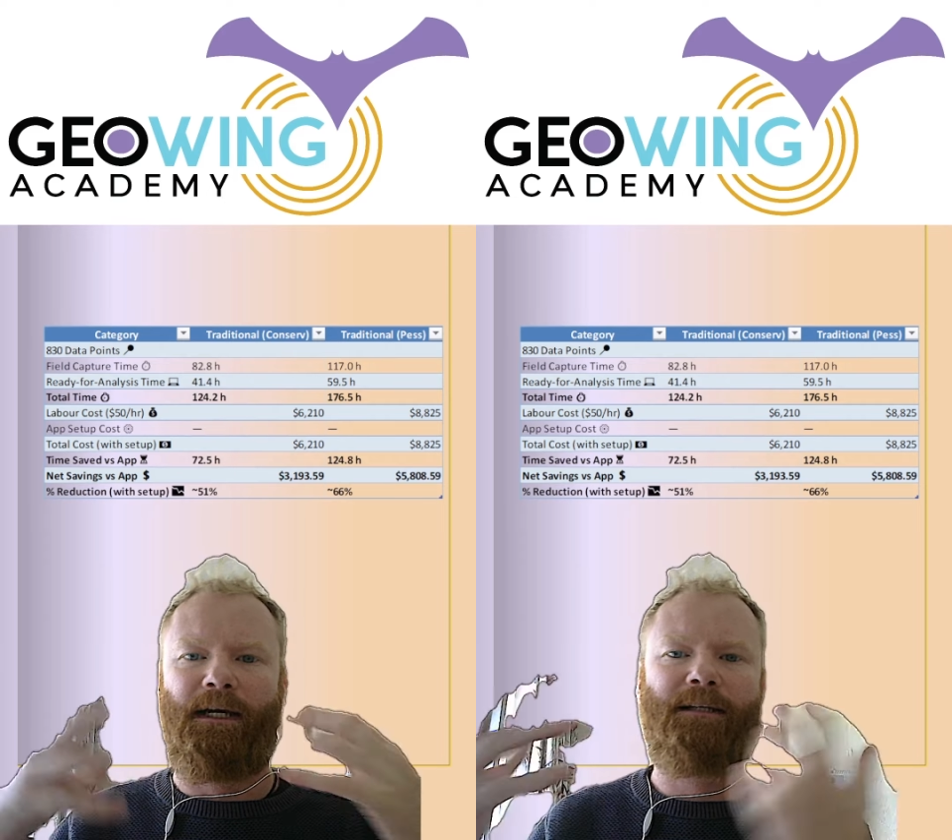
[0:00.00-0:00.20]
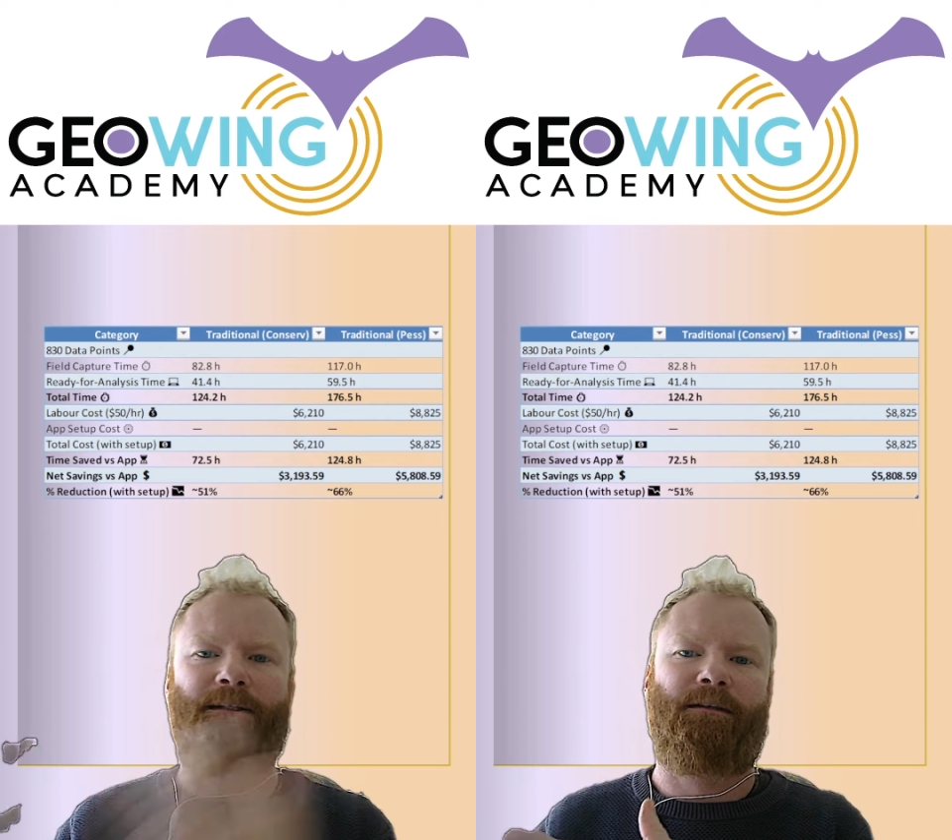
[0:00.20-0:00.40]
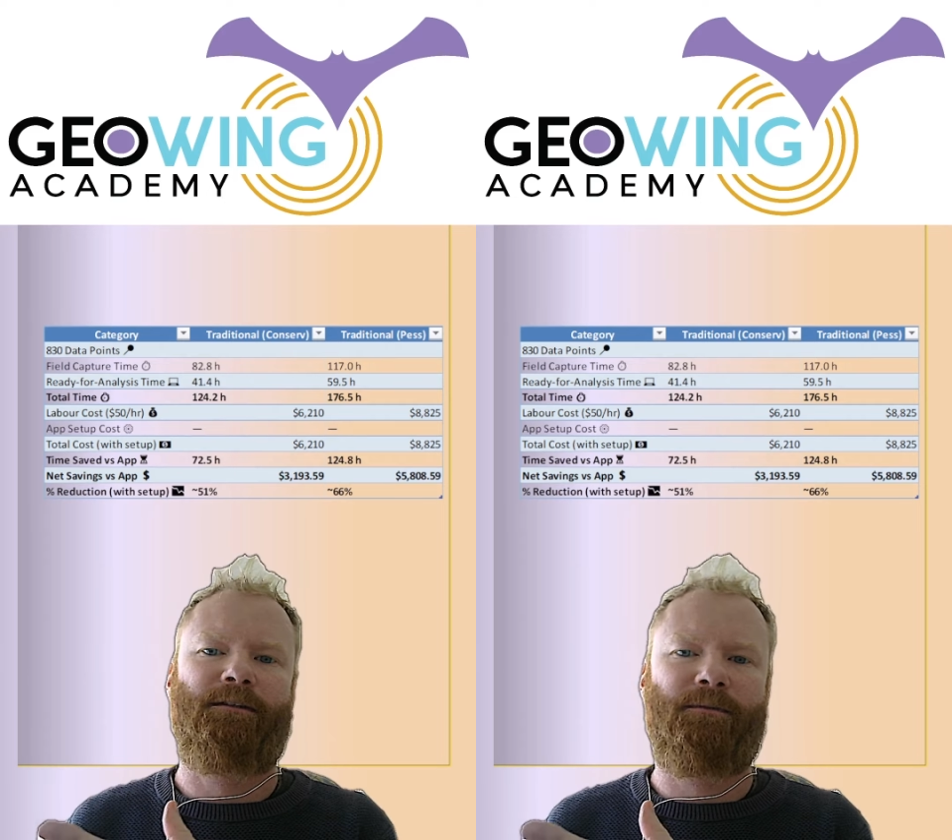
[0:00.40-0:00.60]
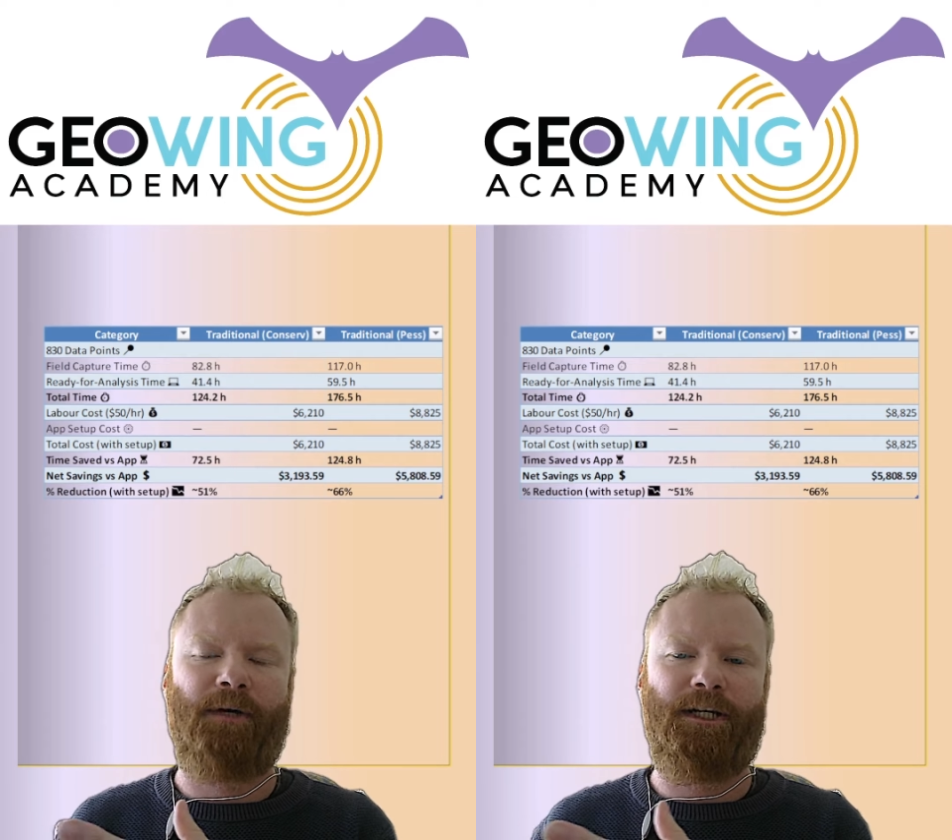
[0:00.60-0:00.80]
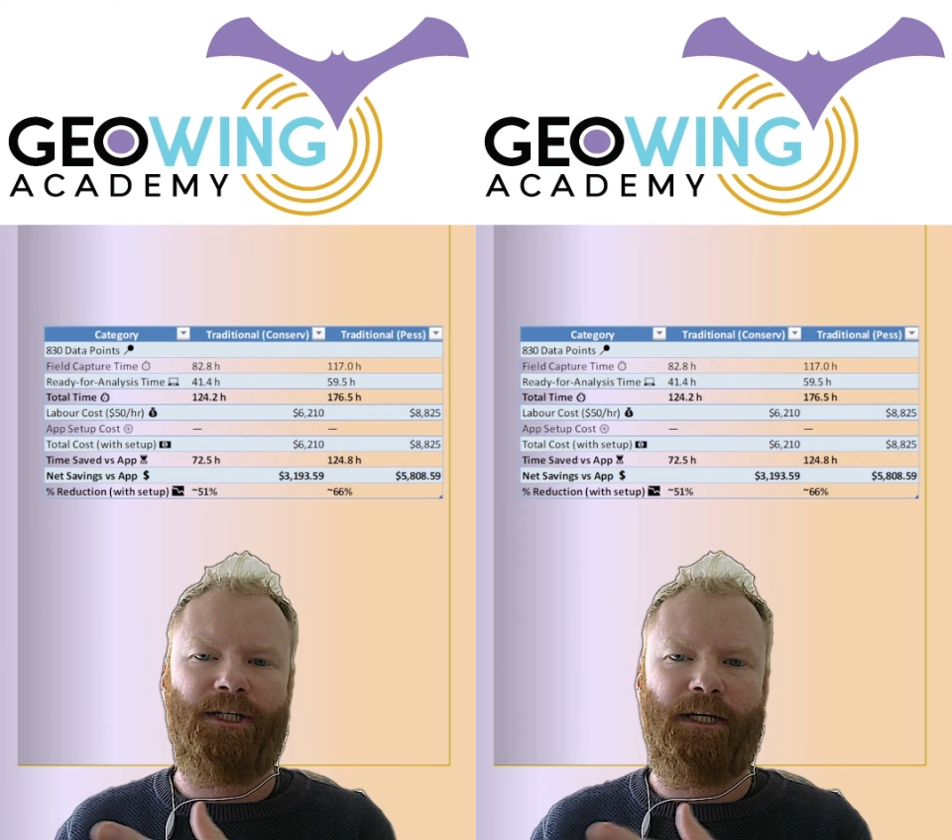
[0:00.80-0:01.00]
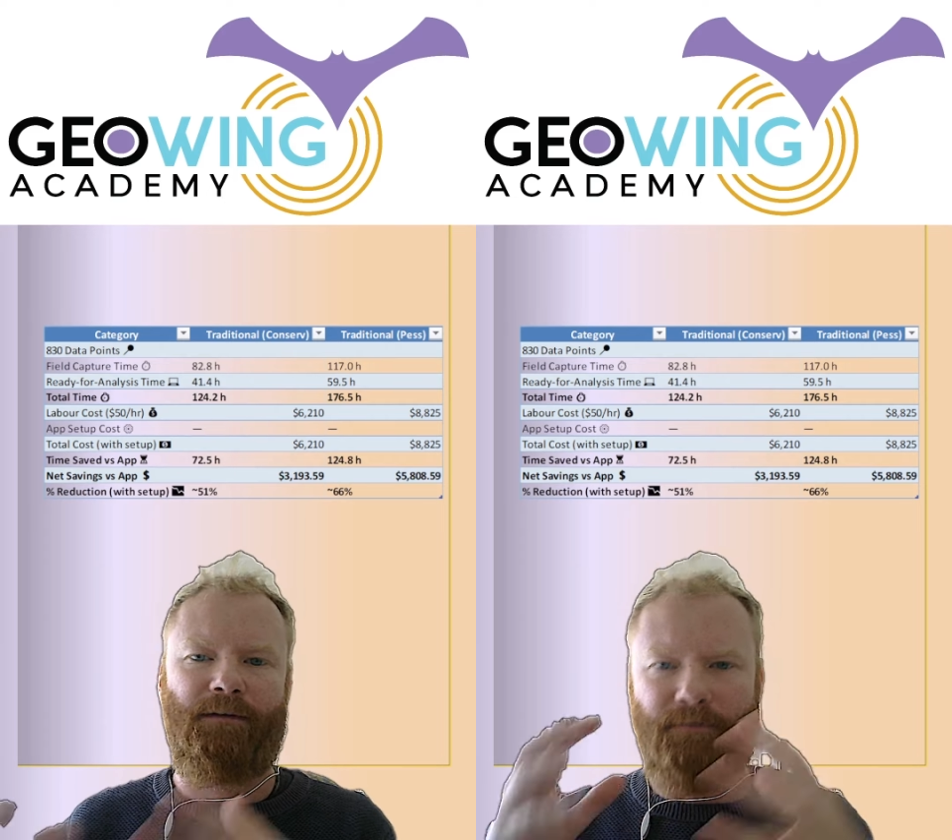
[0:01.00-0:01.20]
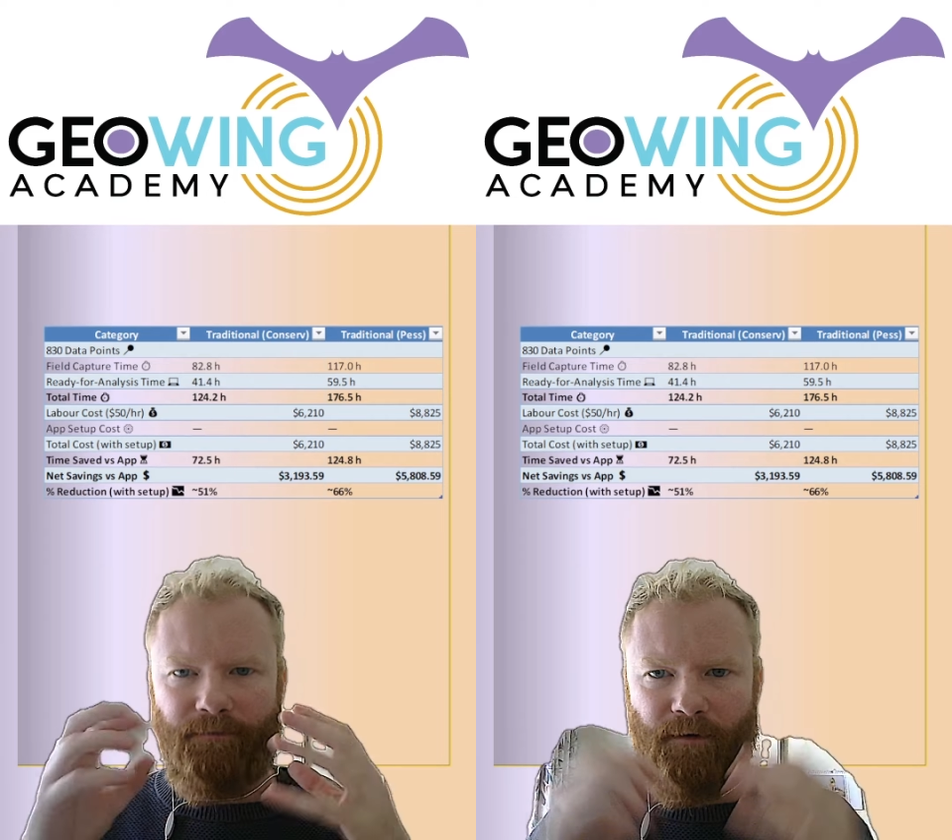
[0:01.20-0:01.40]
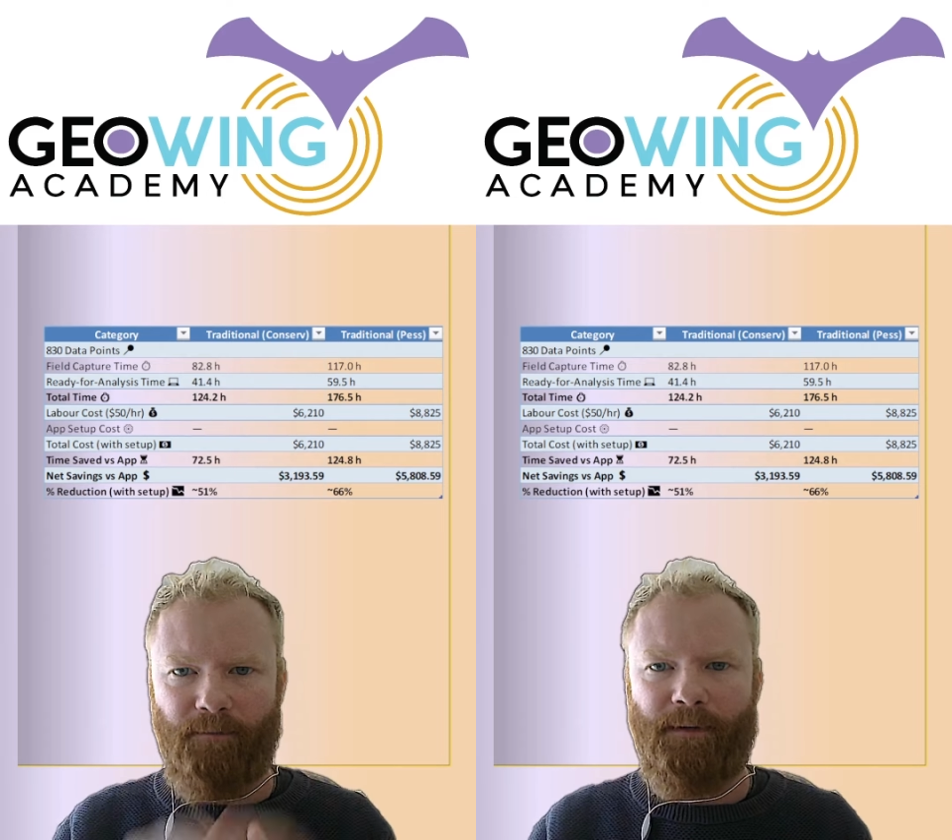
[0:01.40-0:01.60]
Excel spreadsheet
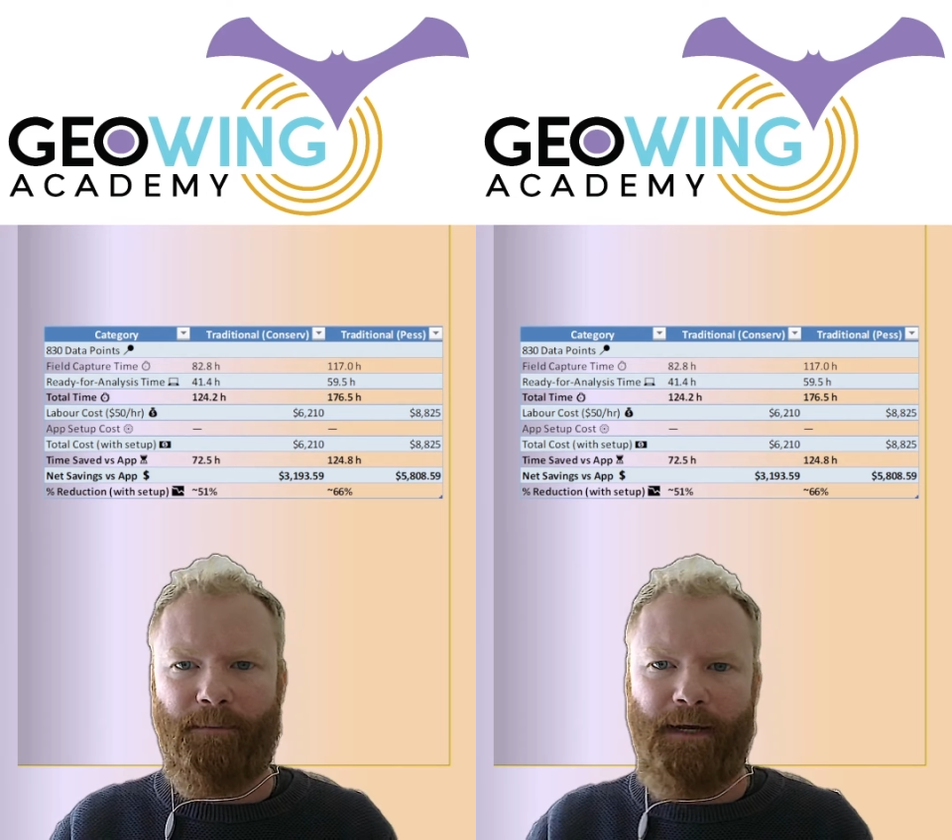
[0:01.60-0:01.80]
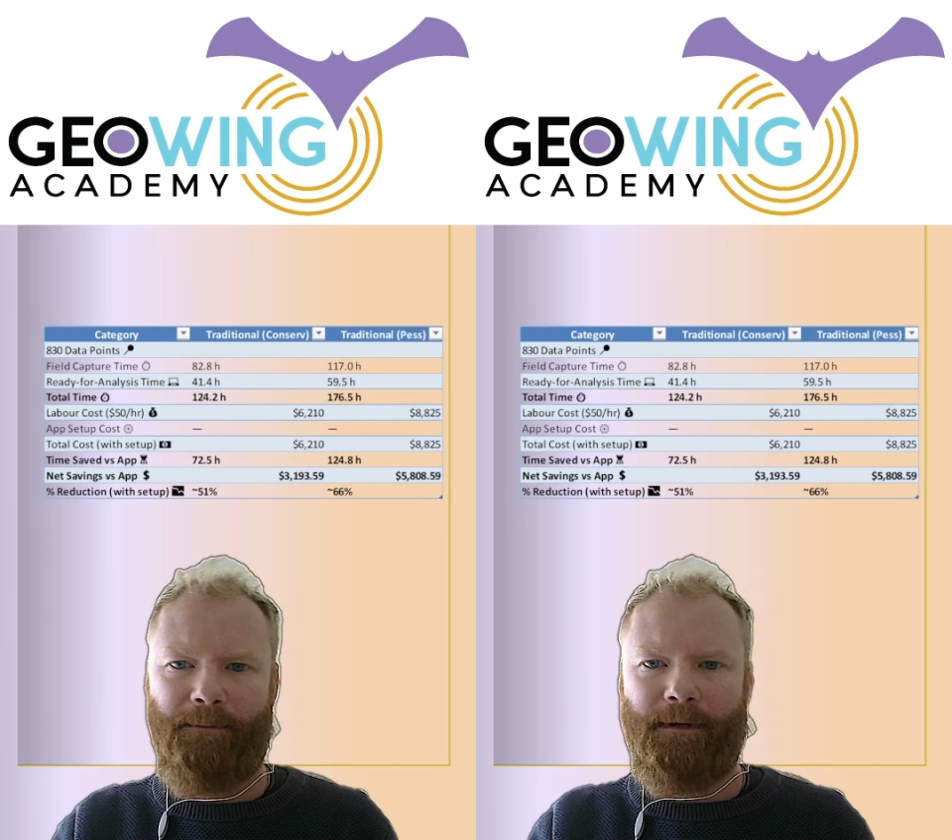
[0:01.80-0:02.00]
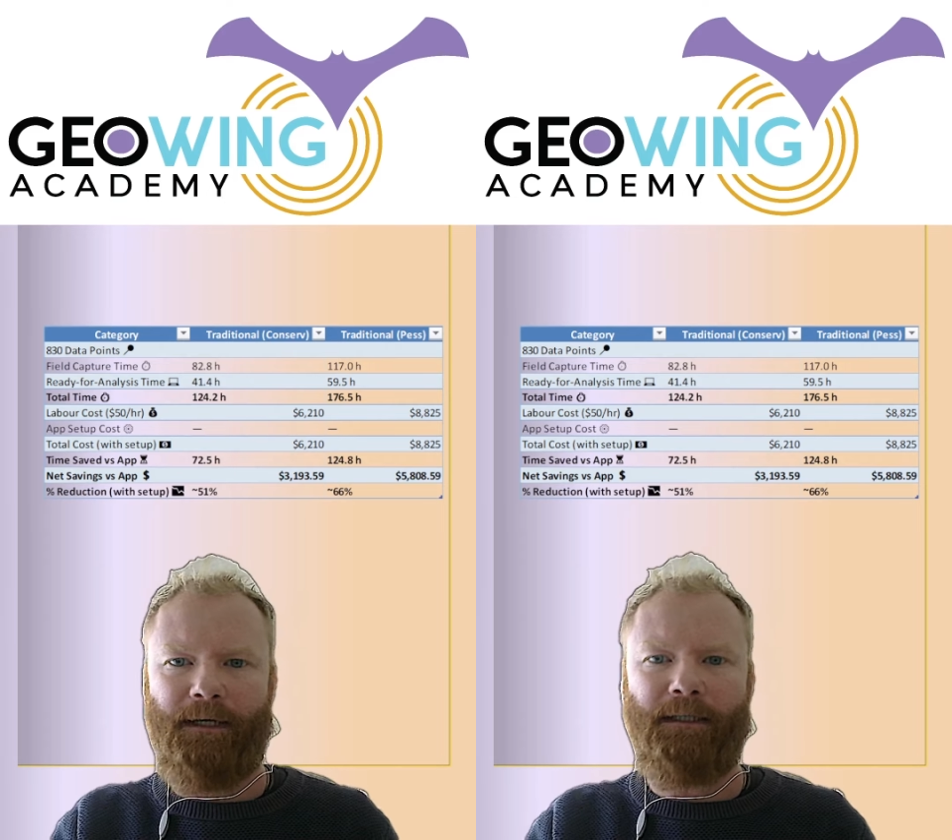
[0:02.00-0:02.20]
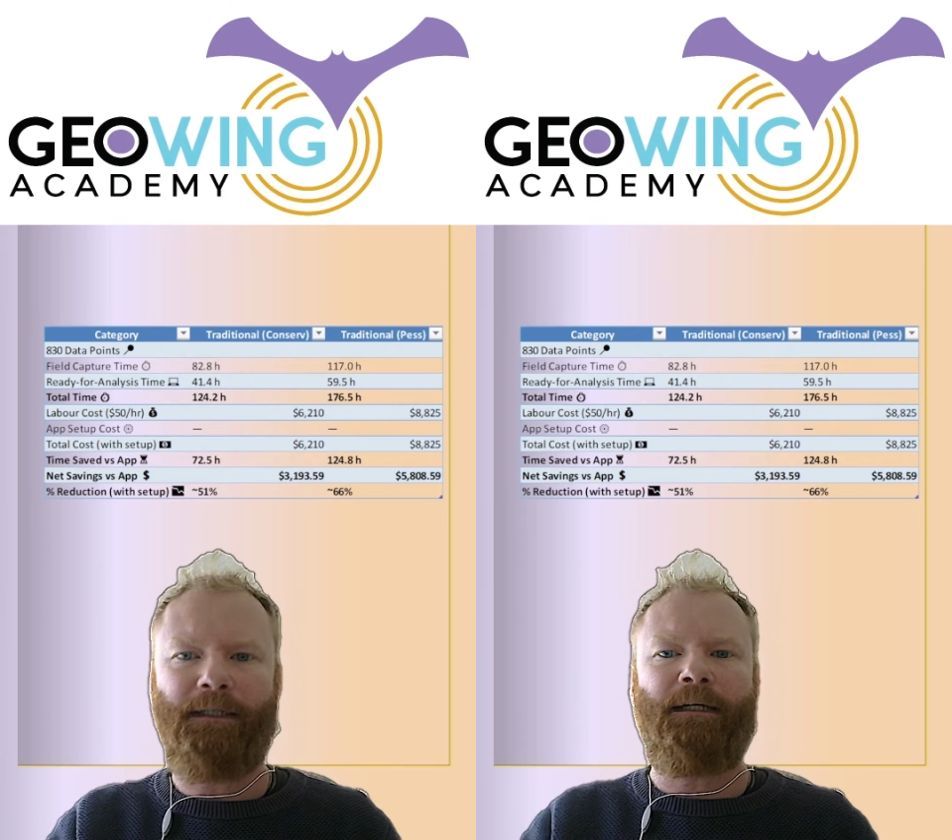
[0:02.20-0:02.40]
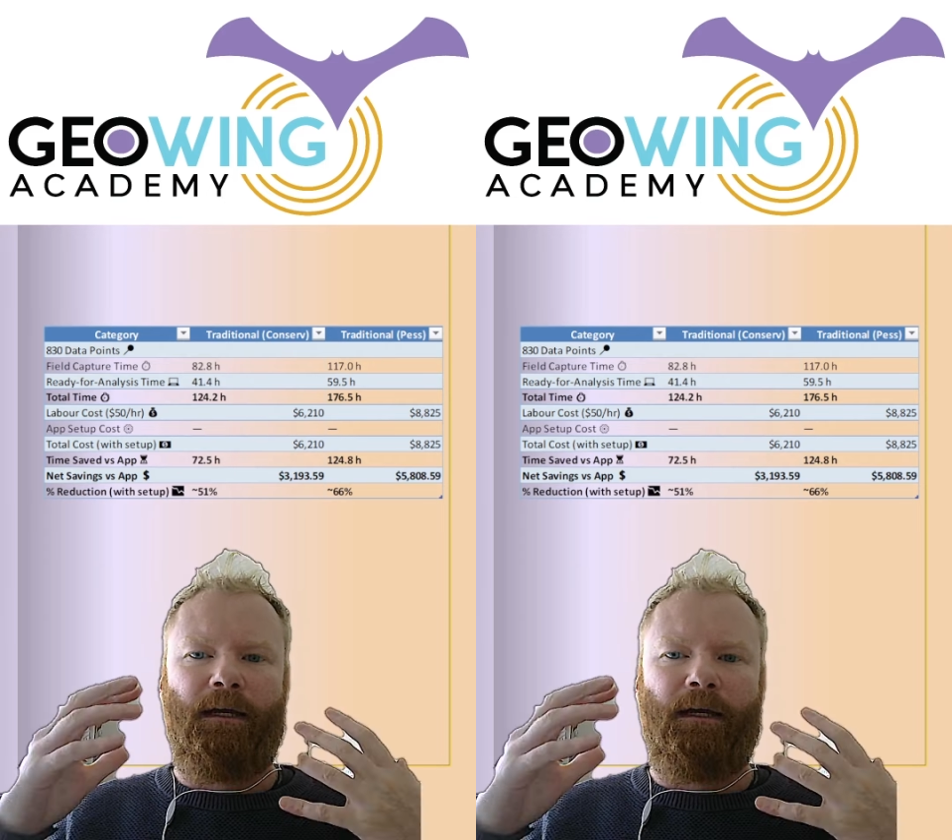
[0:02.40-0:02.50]
from the paper